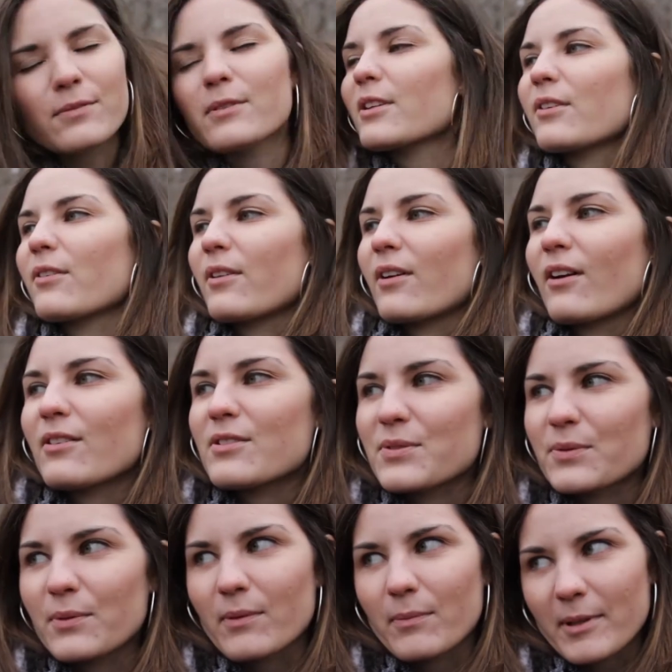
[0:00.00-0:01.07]
wanted to go to art
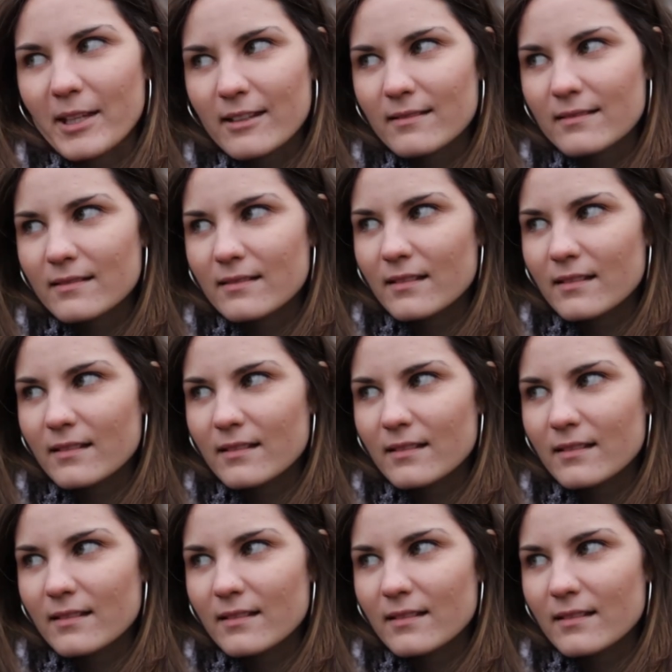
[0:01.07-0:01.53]
school with me,